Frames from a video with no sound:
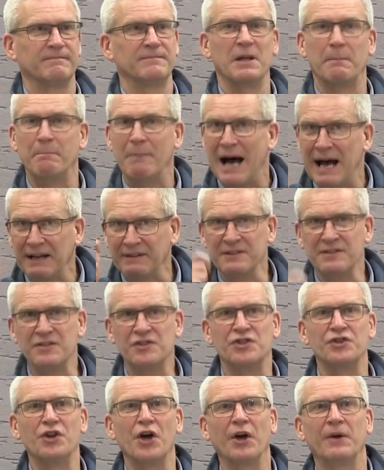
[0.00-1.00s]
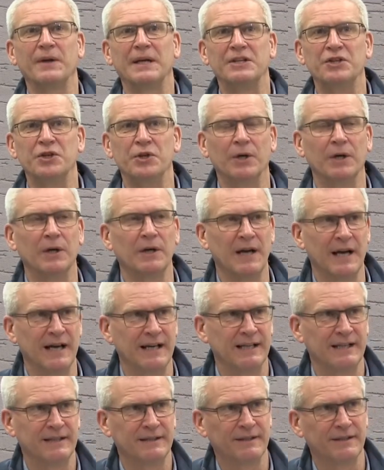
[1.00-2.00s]
The baton's now in your
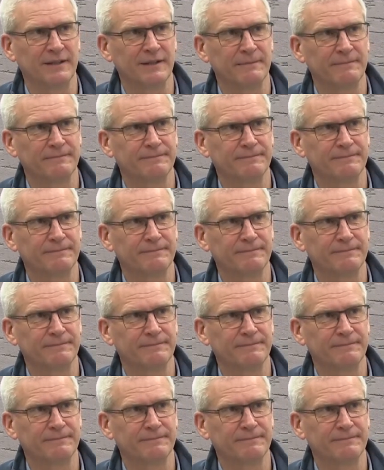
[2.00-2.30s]
hand.